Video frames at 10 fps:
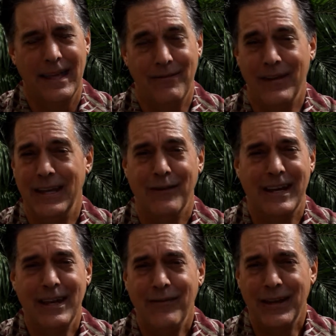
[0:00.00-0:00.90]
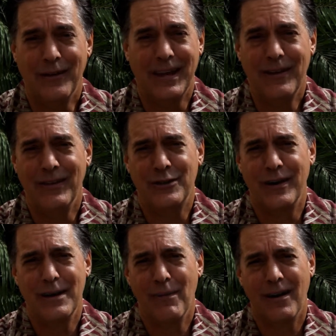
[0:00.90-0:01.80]
You can even
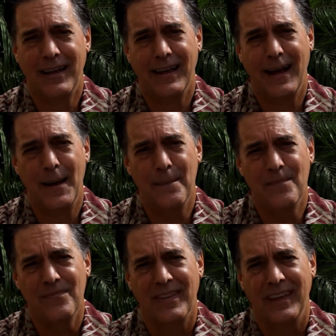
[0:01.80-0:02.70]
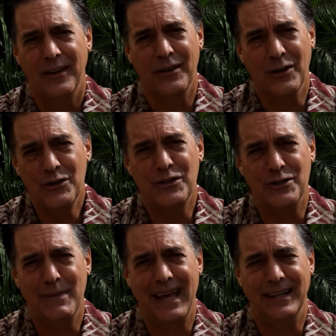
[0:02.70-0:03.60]
trademark your
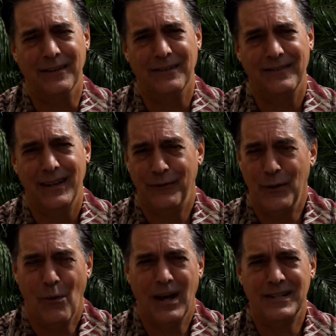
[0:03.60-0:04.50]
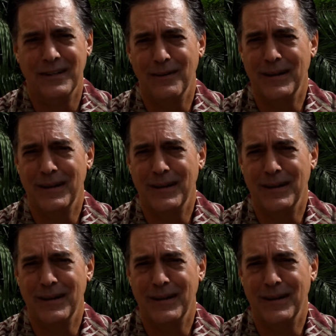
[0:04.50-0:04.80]
user's manual if you want to.